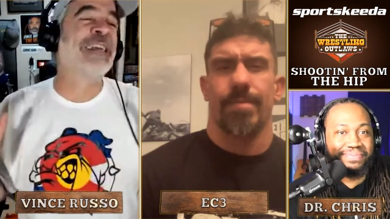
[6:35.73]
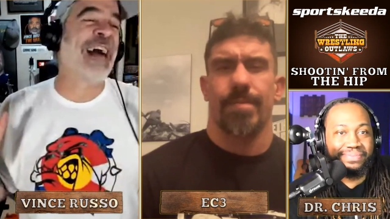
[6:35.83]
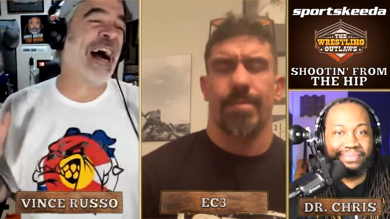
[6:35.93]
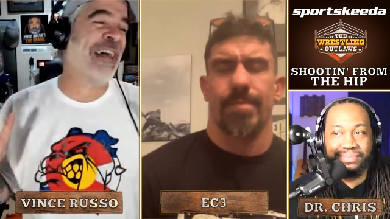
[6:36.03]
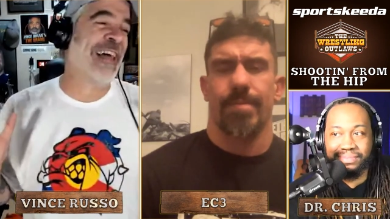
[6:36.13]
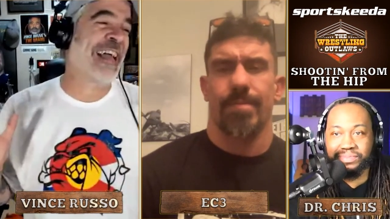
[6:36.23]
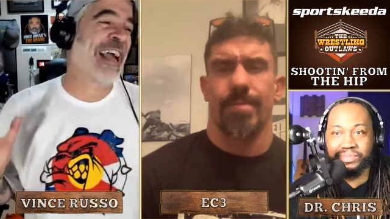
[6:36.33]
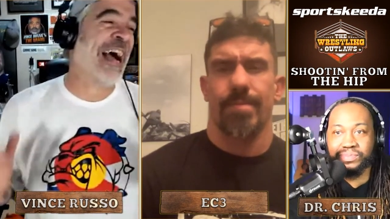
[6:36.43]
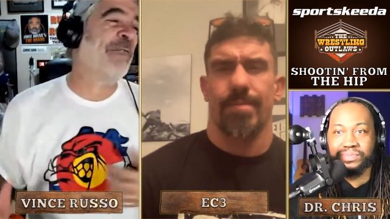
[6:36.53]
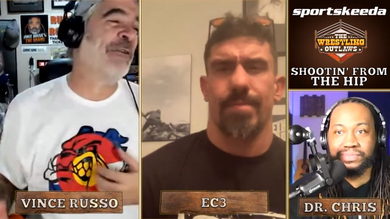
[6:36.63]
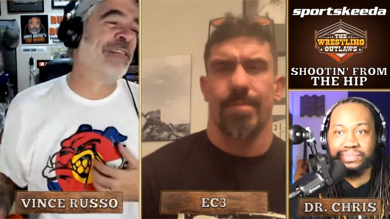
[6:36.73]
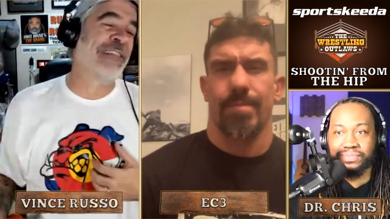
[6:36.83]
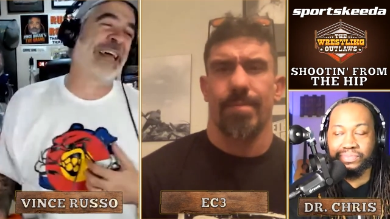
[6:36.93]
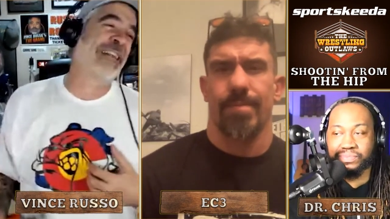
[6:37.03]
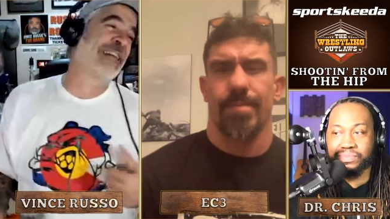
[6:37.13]
Speaker 1: guy, like I would
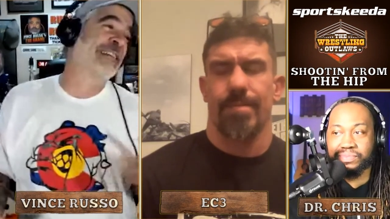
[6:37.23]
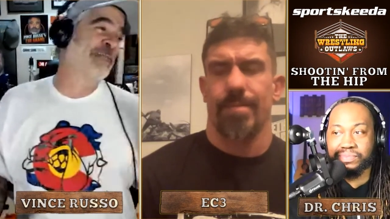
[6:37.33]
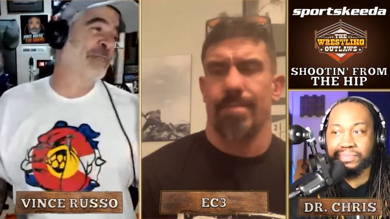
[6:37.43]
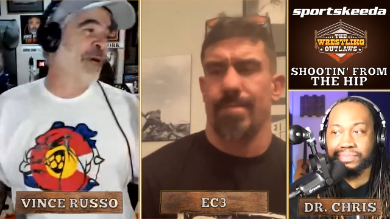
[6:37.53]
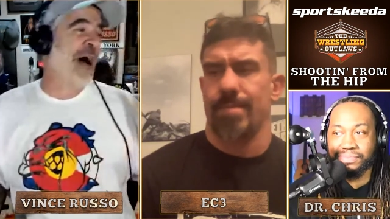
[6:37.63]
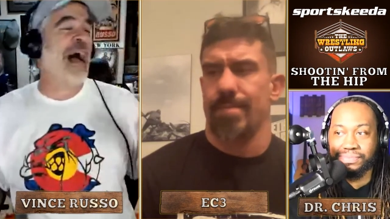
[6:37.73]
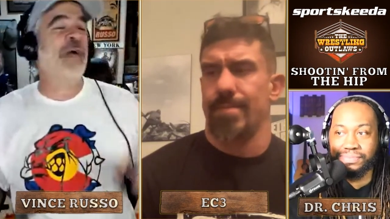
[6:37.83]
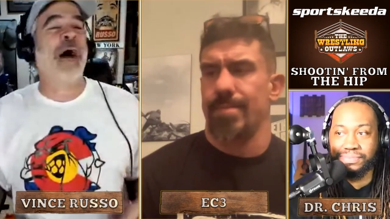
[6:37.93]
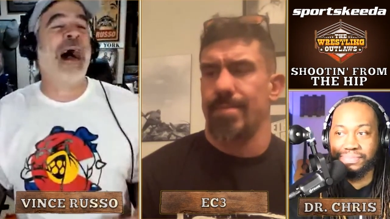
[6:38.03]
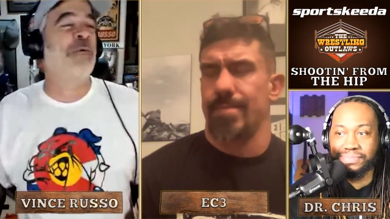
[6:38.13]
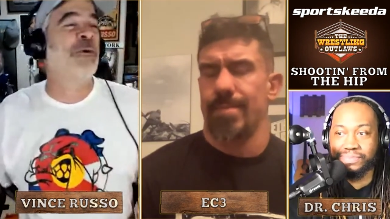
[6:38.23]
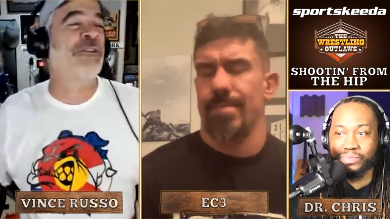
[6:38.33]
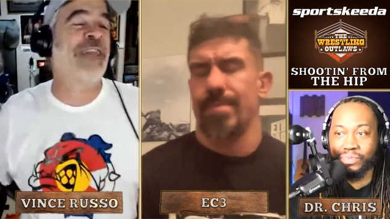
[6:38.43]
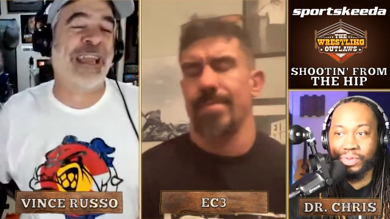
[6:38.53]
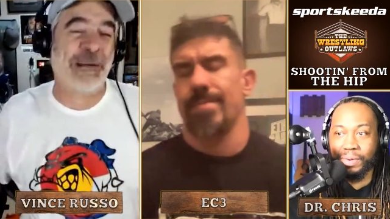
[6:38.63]
say, listen, bro, I I will
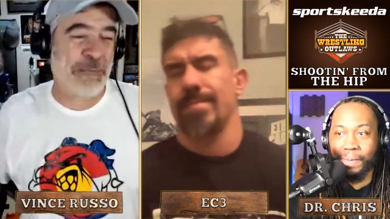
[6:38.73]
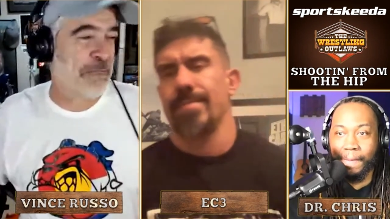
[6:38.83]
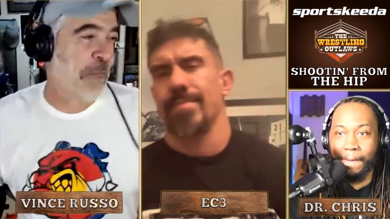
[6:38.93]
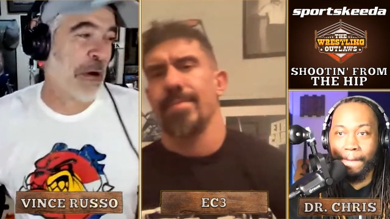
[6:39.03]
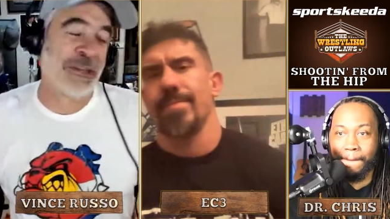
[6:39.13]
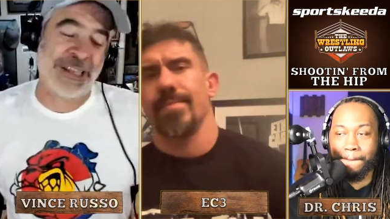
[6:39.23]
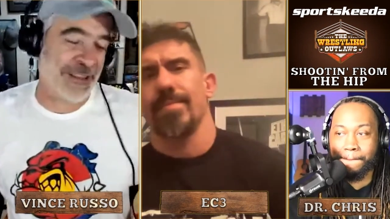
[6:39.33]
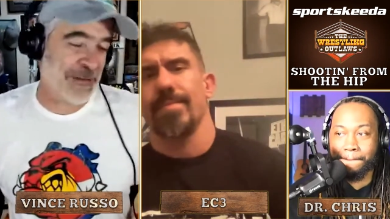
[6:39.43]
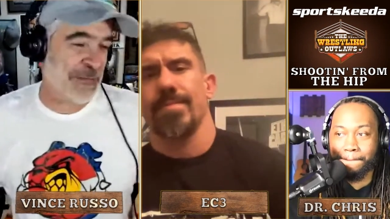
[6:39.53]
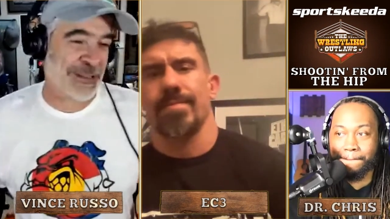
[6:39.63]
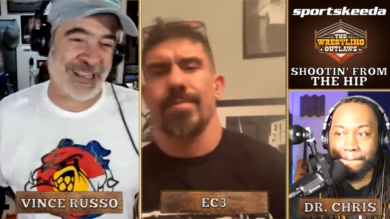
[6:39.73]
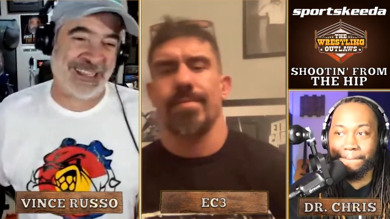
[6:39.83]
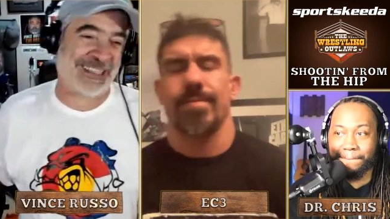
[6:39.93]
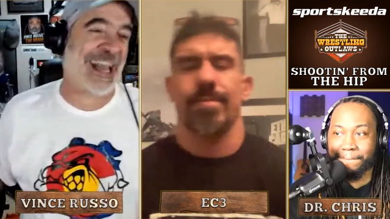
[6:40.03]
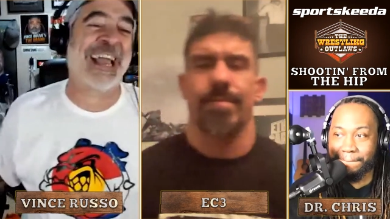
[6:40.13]
take a bullet to put this
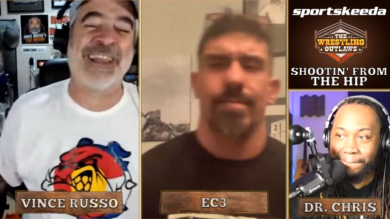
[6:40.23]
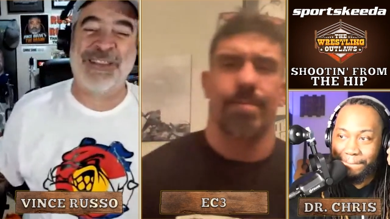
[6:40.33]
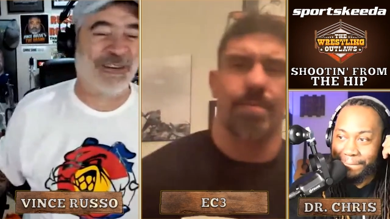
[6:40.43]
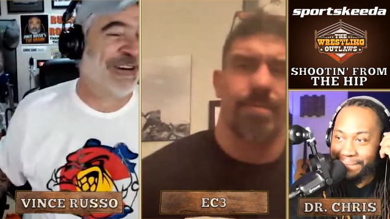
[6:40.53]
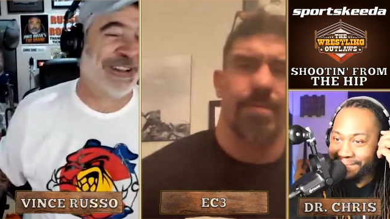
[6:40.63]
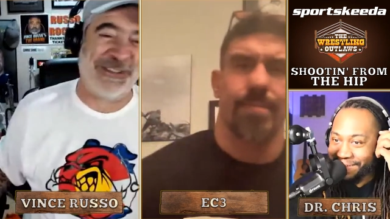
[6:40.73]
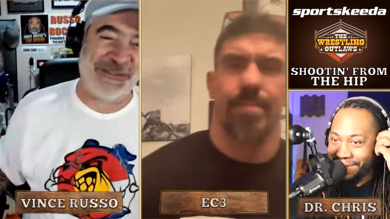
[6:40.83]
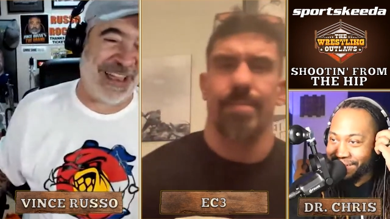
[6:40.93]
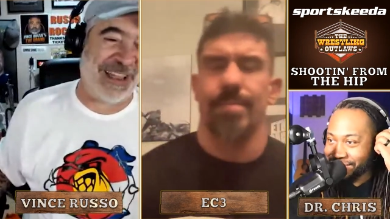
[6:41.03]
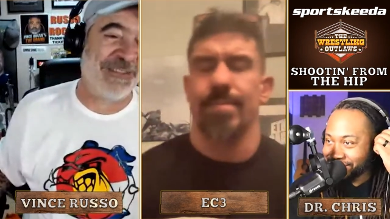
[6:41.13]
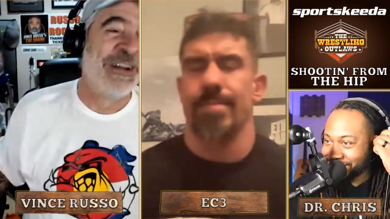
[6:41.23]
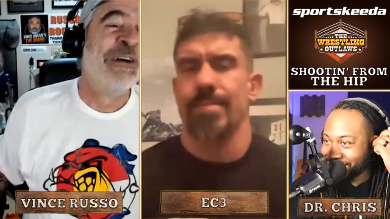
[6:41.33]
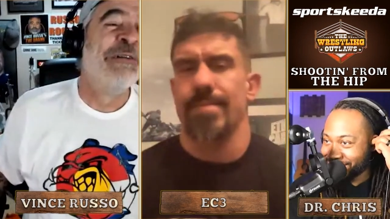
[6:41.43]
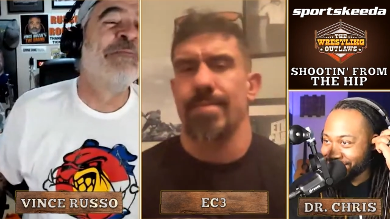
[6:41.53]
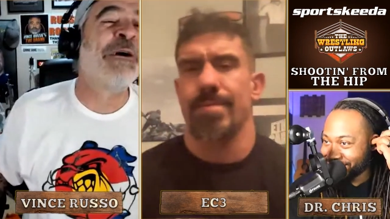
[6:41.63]
guy in the Hall of Fame,
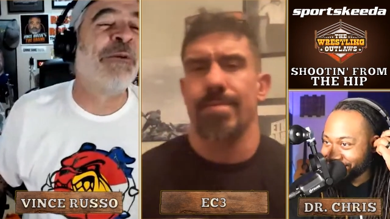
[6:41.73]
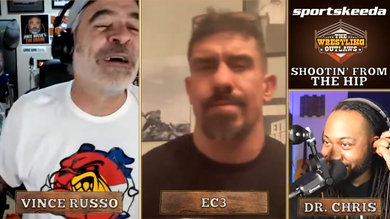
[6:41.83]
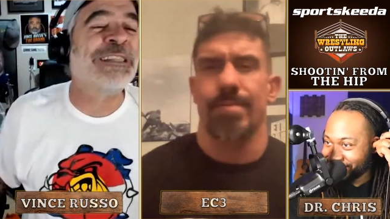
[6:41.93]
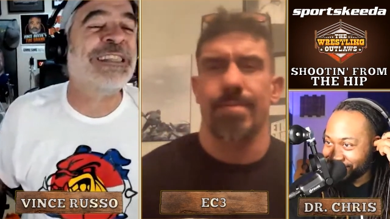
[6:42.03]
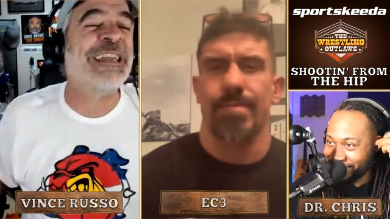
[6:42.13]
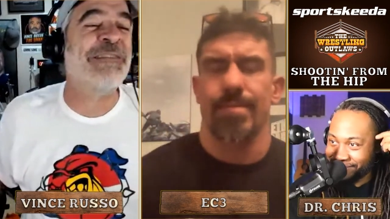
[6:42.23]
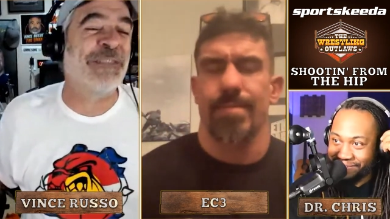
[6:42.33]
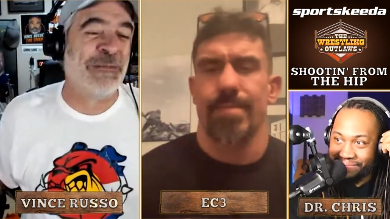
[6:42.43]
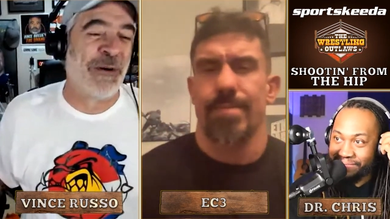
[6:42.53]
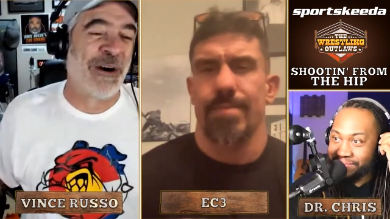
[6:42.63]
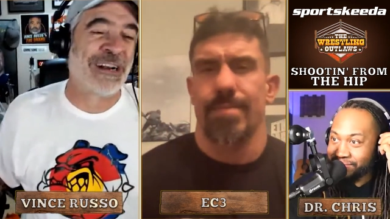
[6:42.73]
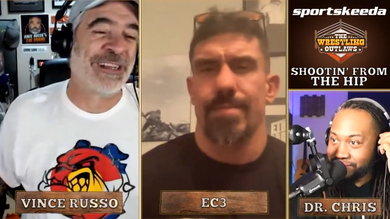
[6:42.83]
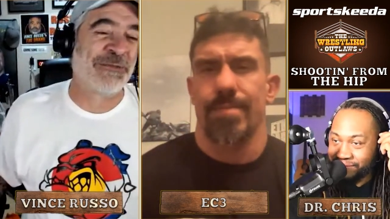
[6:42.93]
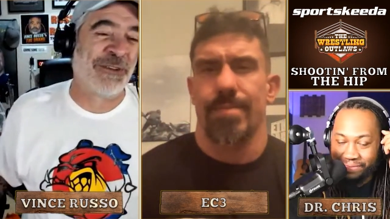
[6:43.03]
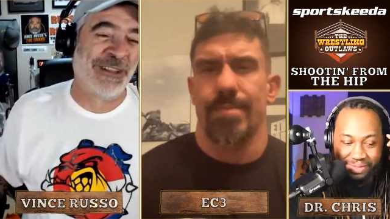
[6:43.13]
bro. What's Steve
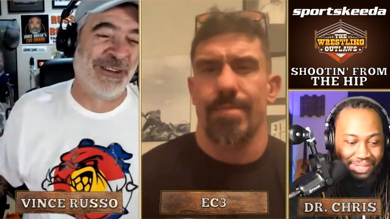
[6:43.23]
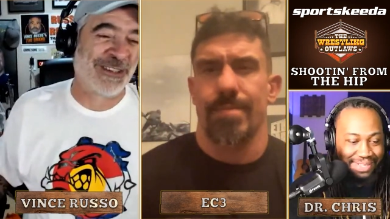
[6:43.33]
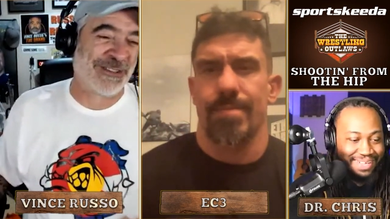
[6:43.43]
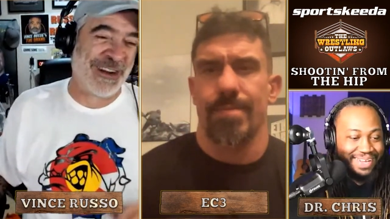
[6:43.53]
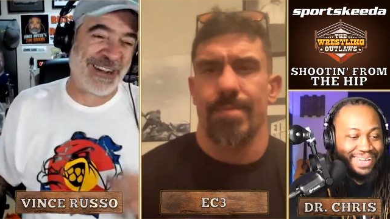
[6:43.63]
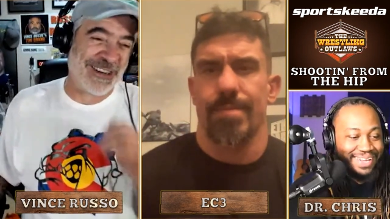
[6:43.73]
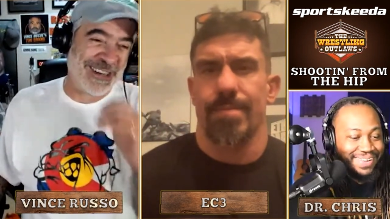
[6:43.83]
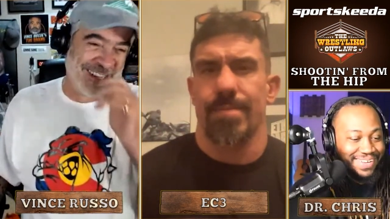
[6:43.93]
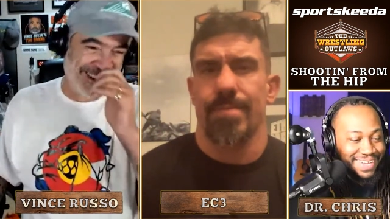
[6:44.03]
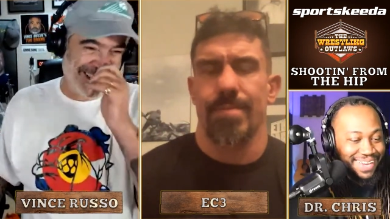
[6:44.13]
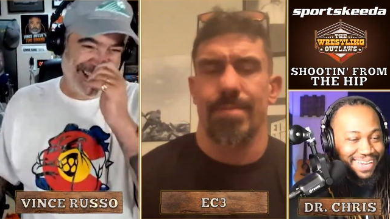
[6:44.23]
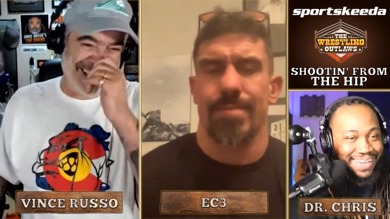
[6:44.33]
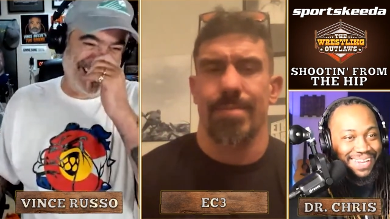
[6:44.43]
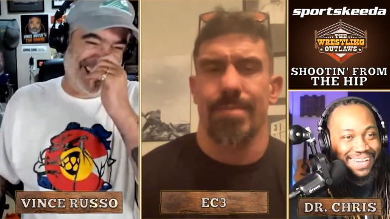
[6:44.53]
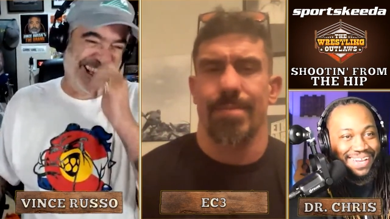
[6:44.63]
Lombardi's one loss record?
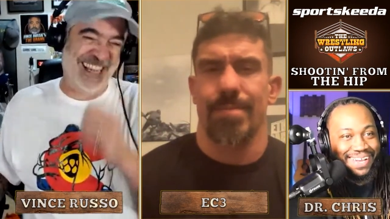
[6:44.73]
Okay.